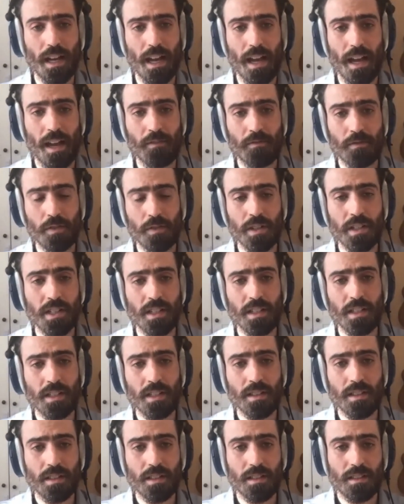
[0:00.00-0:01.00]

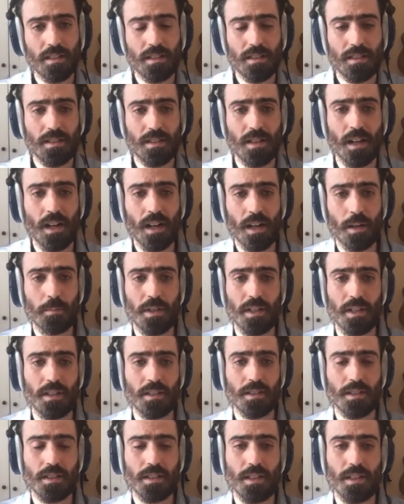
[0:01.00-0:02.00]
every time
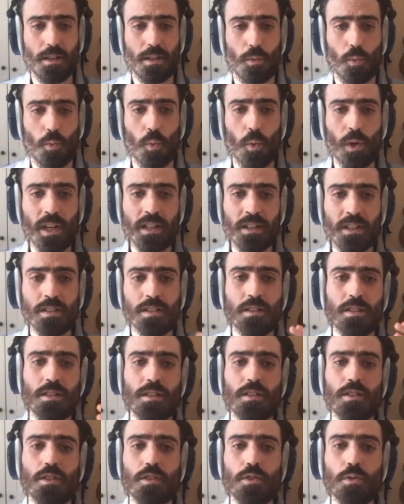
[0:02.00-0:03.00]
it when do
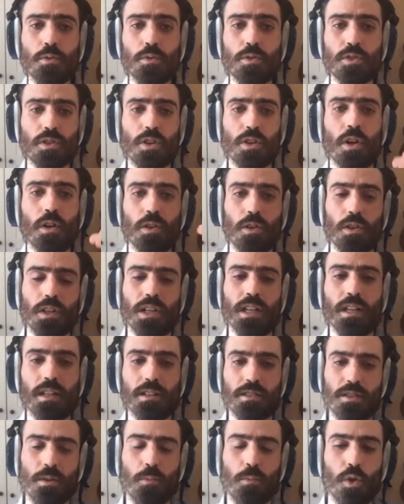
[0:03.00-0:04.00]
you start
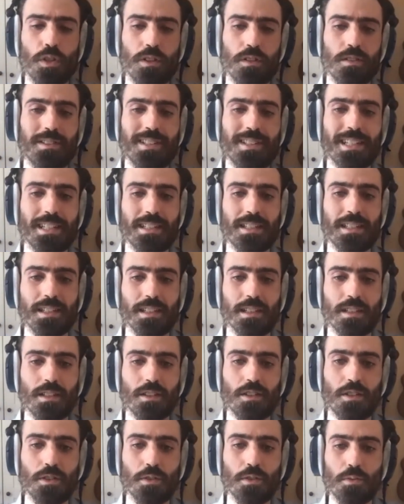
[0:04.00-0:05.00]
looking at someone's linkedin
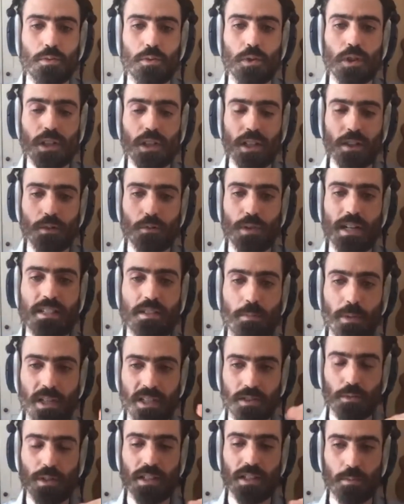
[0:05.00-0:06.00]
do you look at
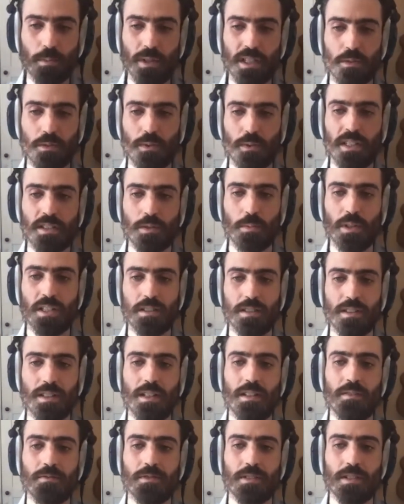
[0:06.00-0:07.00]
resumes resumes resumes
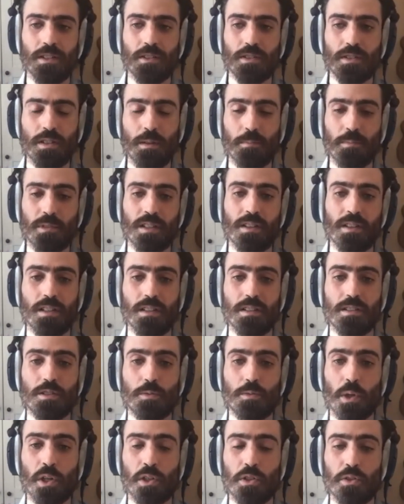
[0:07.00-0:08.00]
and then if there's something that
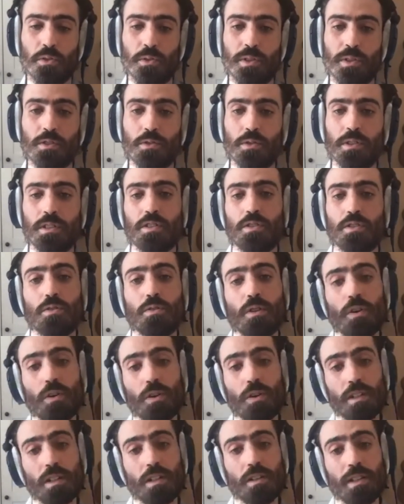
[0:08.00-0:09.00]
sparks your interest you
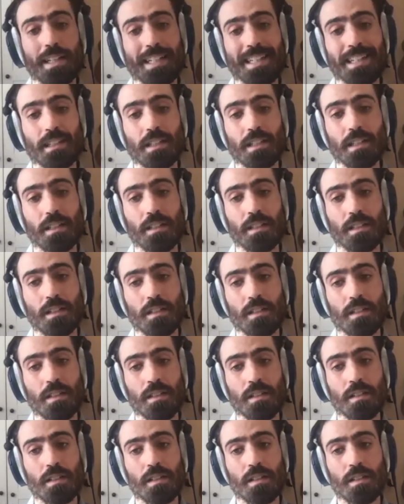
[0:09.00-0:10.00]
go to their linkedin
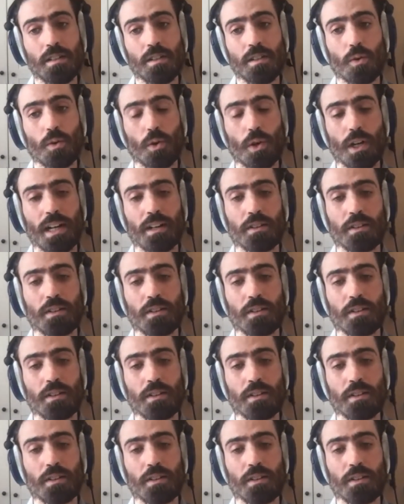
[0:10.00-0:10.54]
yeah. or how